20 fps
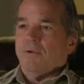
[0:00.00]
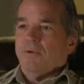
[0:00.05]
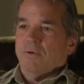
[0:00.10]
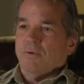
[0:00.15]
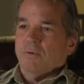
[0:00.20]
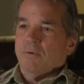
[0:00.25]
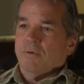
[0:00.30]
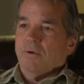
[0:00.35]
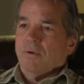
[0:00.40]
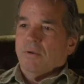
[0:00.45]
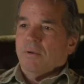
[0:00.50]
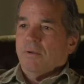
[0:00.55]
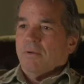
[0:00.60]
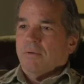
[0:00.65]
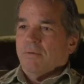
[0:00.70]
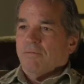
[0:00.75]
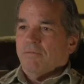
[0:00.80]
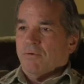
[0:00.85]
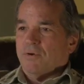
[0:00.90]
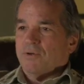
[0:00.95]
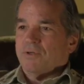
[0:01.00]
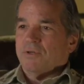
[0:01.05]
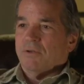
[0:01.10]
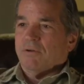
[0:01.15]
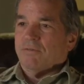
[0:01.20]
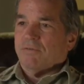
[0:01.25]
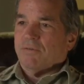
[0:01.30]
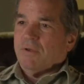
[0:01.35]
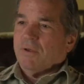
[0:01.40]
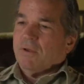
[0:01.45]
new version
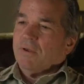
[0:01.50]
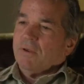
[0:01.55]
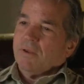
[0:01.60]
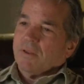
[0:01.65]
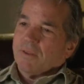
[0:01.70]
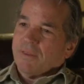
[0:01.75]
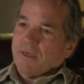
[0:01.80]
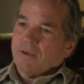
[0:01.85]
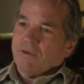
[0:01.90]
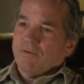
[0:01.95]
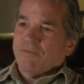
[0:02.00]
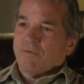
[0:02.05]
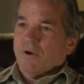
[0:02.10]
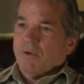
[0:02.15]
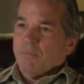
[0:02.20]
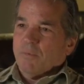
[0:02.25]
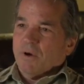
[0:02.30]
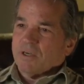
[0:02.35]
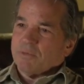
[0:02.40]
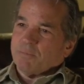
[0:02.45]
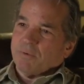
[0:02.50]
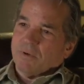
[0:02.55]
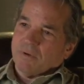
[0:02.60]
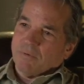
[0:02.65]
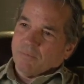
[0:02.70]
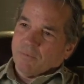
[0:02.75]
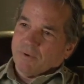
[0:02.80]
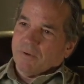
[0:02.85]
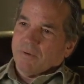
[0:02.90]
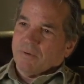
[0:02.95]
of, thank you very much, but
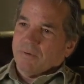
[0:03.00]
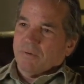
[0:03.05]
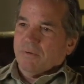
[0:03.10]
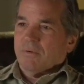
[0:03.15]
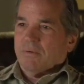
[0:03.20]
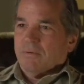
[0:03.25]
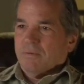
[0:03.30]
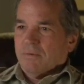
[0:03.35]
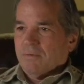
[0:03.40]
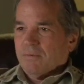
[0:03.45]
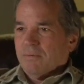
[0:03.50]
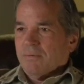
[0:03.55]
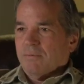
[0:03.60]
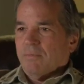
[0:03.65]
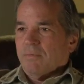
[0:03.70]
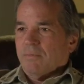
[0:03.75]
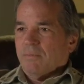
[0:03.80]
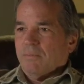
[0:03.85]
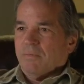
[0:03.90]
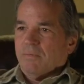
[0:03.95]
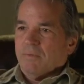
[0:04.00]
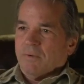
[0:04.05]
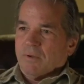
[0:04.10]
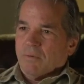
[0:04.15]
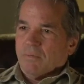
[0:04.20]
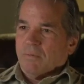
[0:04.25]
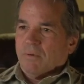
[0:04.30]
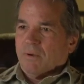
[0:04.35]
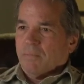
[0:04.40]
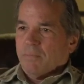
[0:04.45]
we
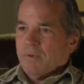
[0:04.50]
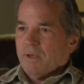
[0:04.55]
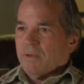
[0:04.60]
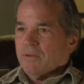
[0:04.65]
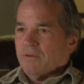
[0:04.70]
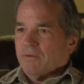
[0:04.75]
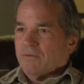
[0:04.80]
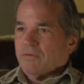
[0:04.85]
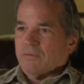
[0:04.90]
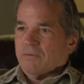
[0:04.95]
don't want to make this